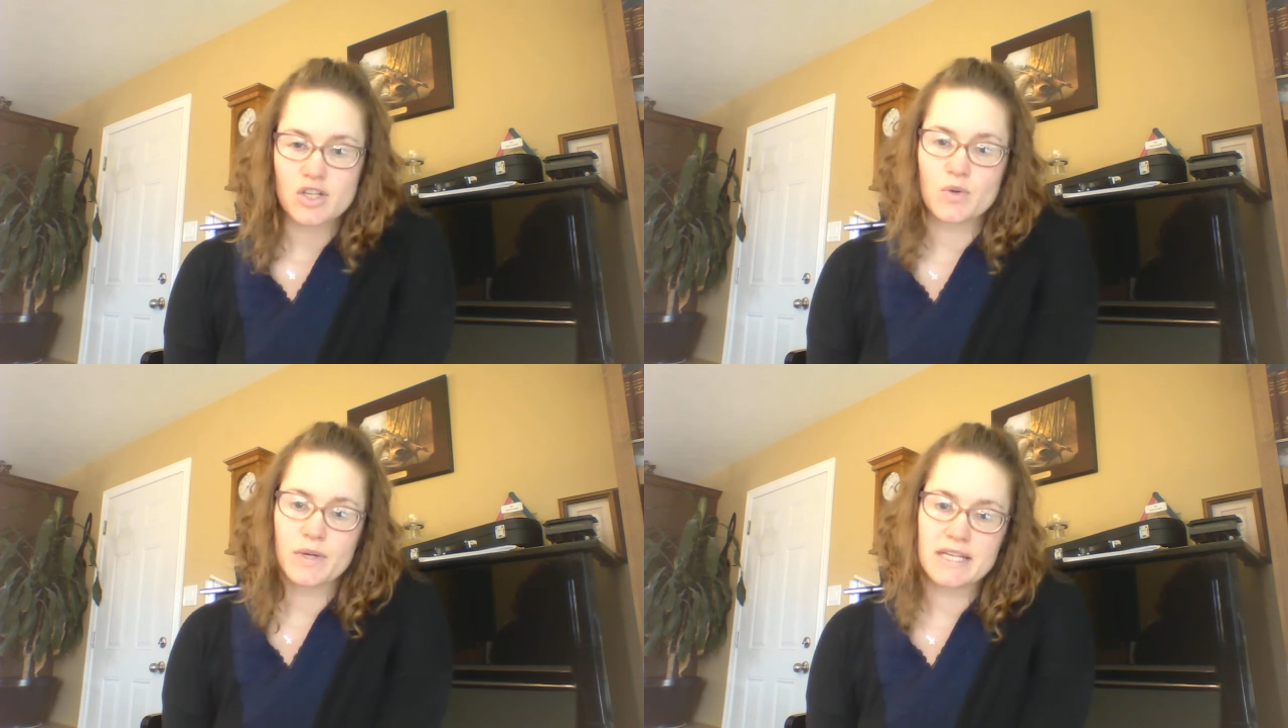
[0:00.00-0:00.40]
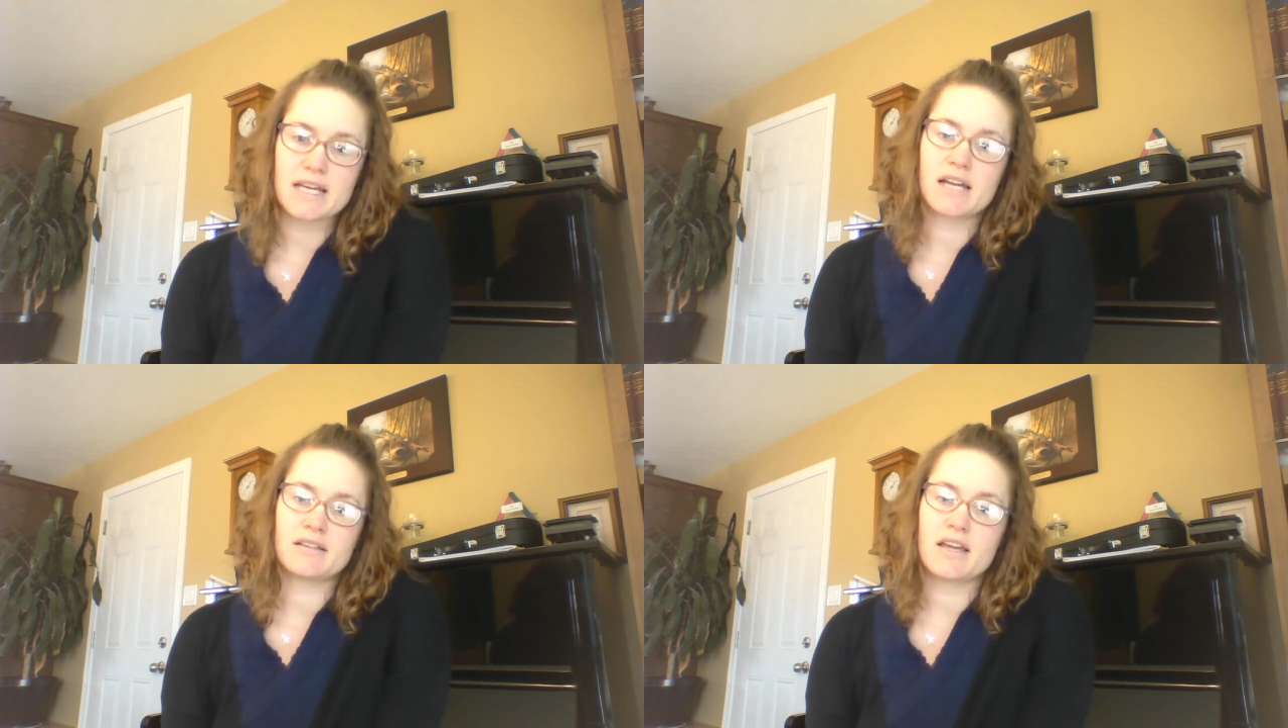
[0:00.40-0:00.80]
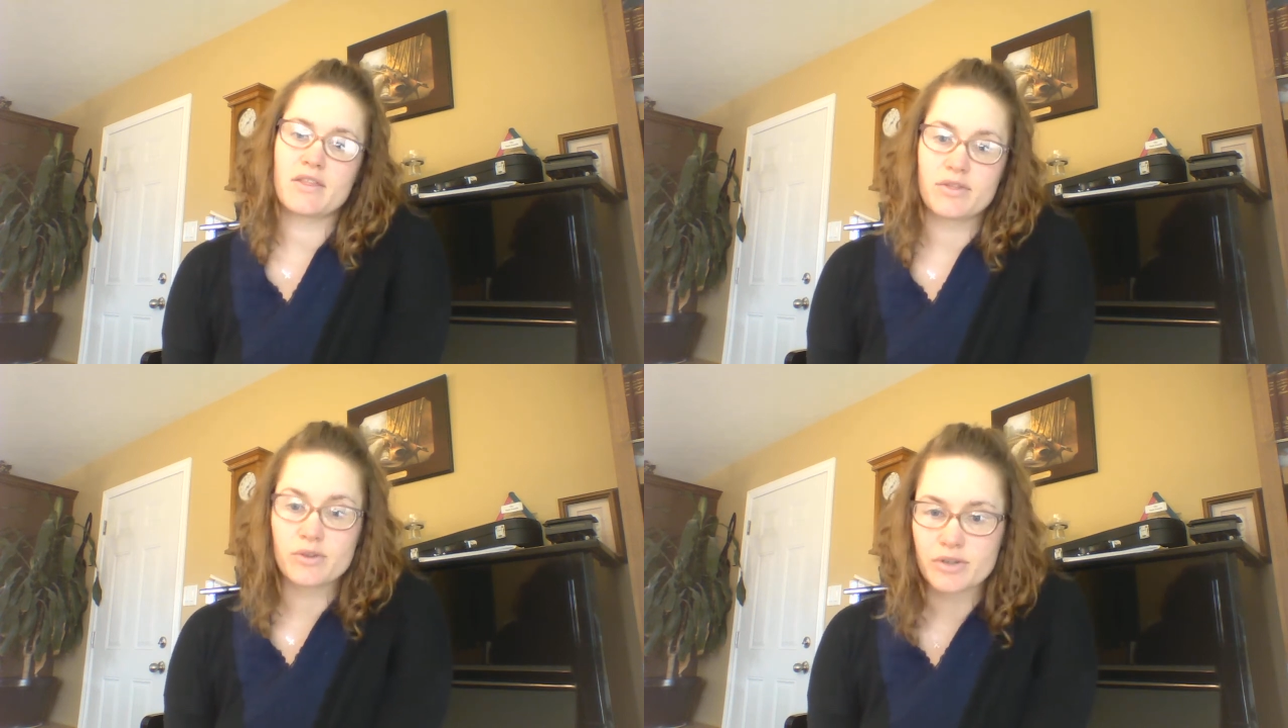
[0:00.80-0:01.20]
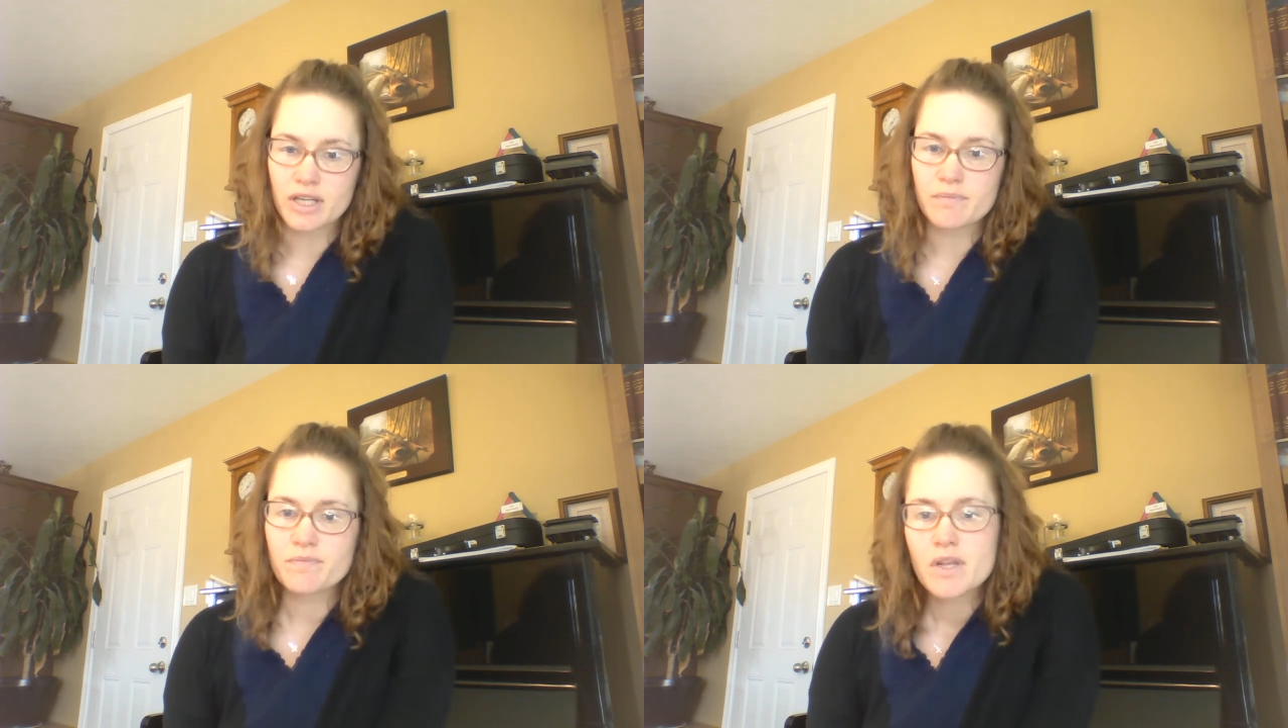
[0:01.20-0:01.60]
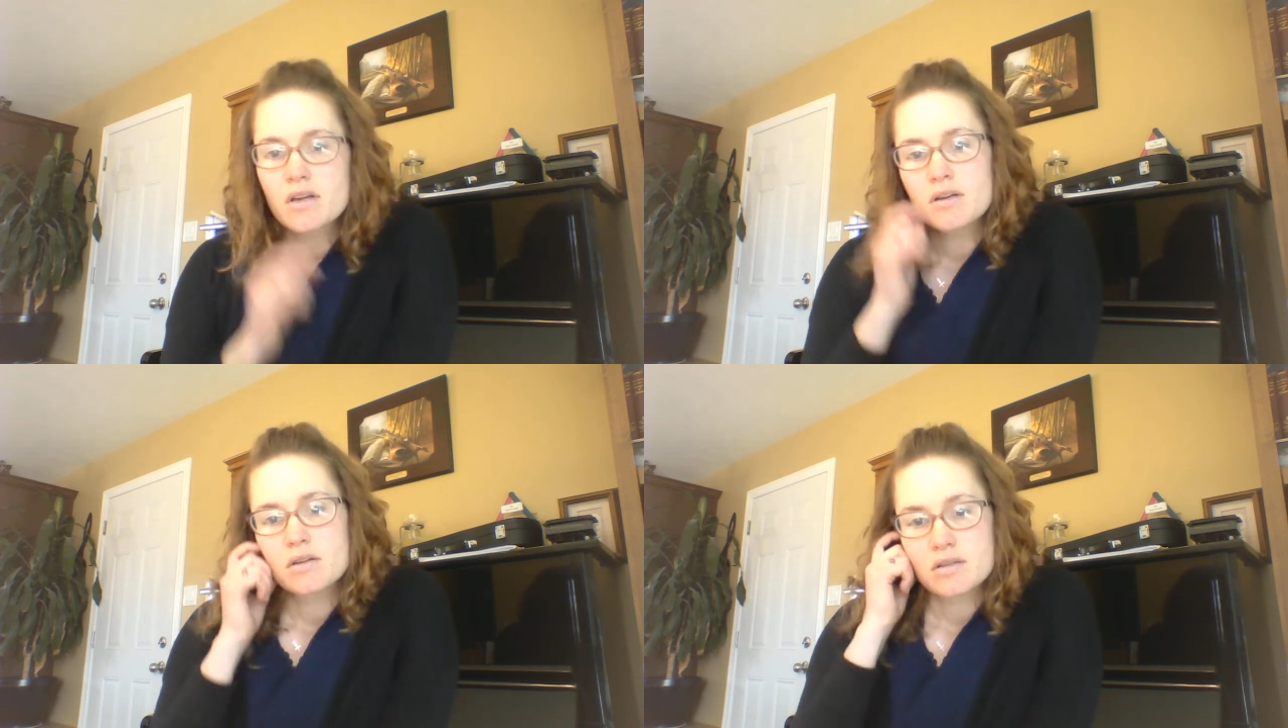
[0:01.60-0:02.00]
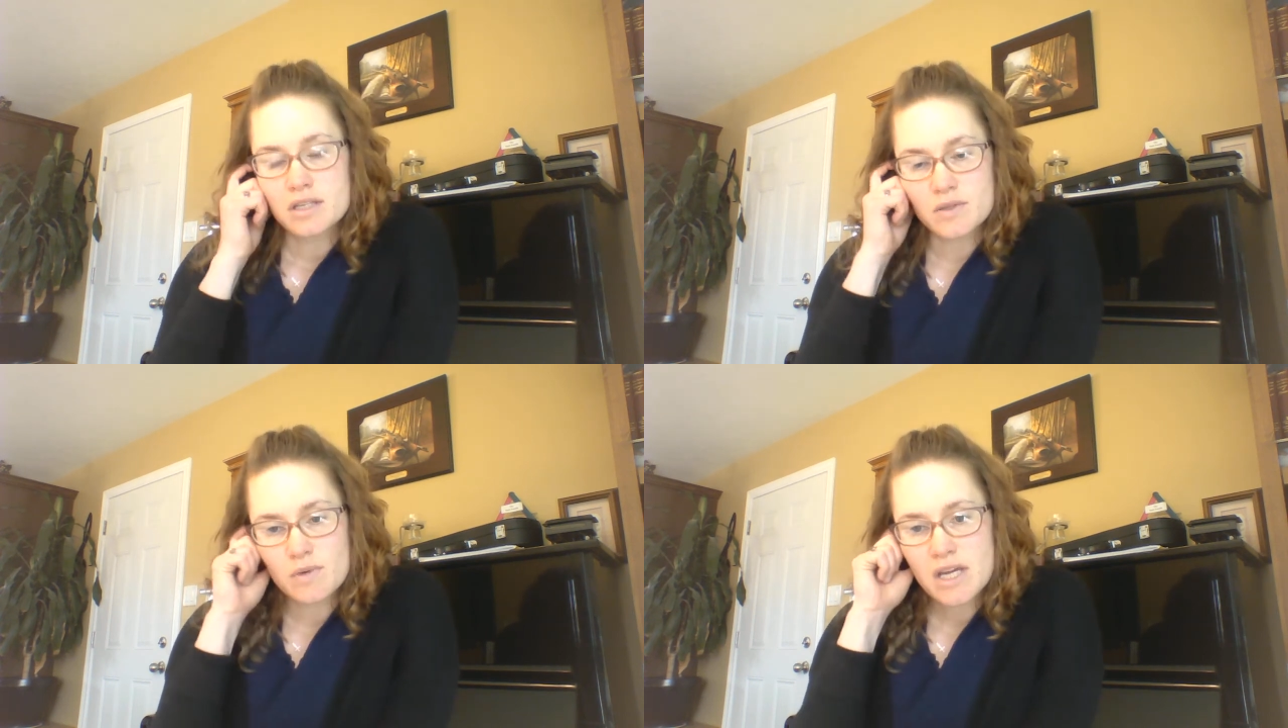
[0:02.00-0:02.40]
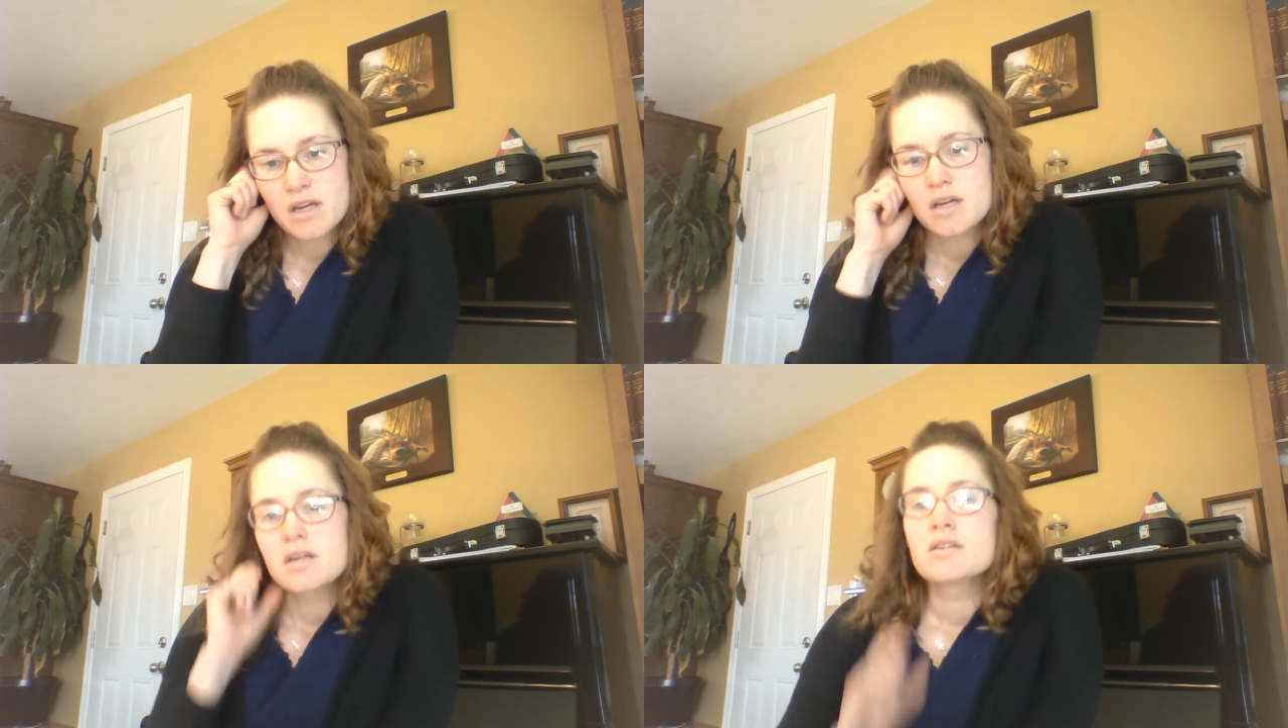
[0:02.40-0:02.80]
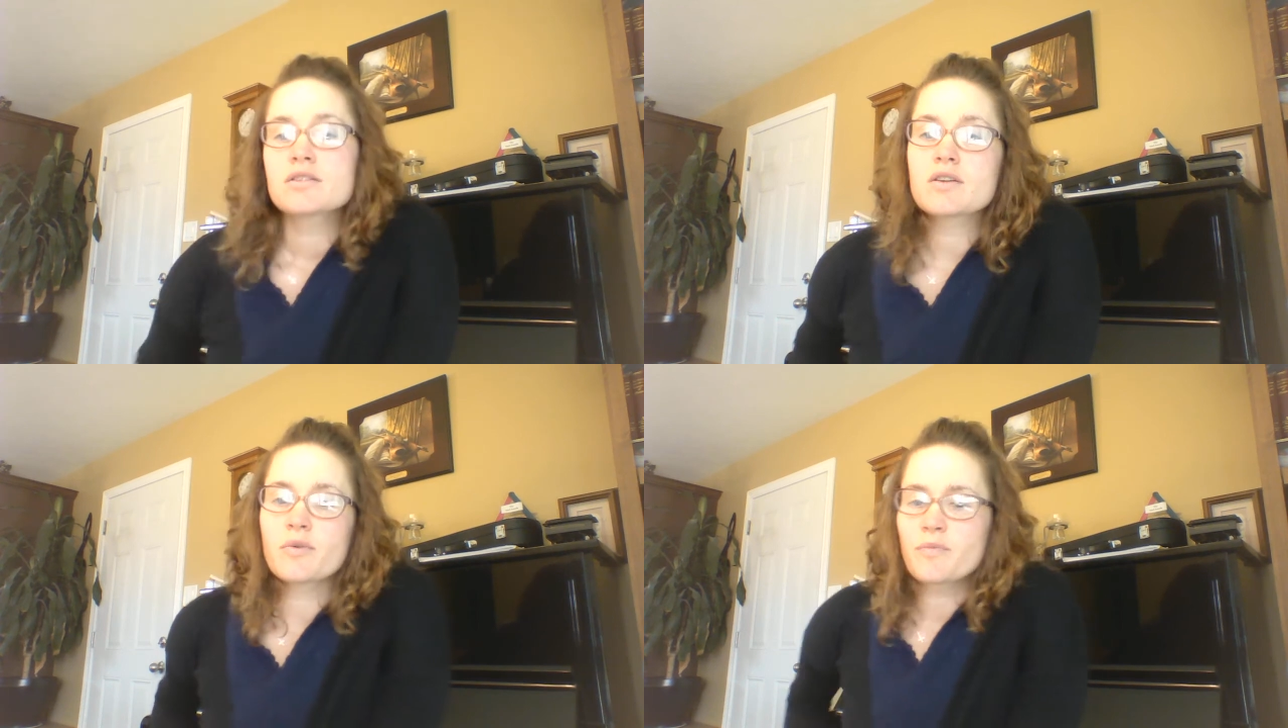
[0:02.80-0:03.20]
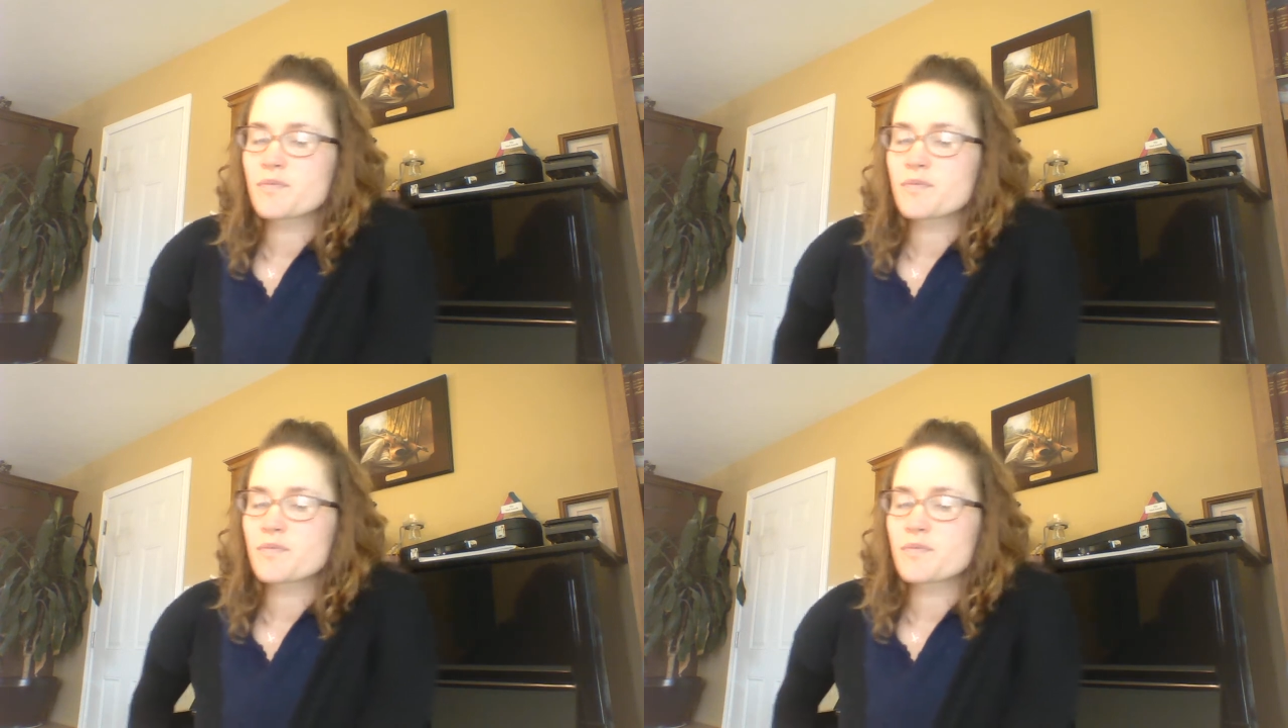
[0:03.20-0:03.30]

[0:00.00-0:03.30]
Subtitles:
29, and 30 this week. So